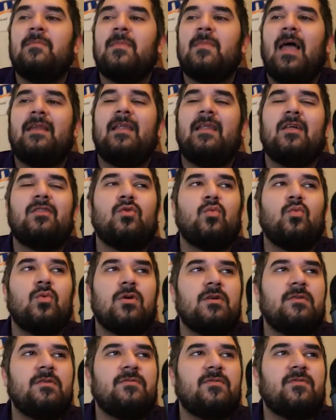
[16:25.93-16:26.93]
Another
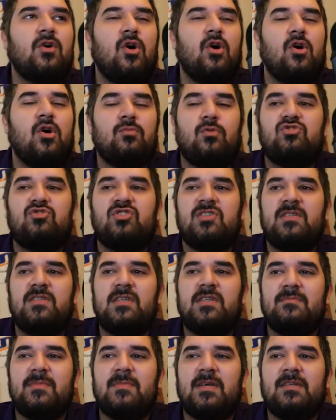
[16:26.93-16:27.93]
word for a
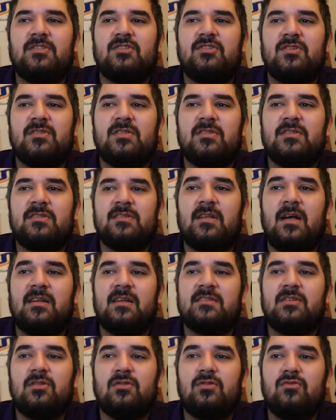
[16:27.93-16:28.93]
homogeneous mixture is a
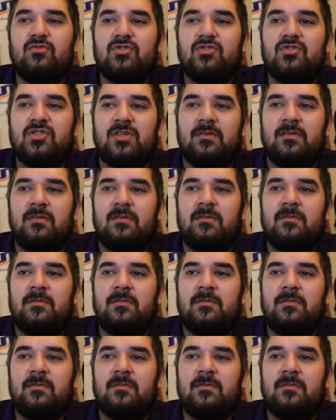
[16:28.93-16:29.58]
solution.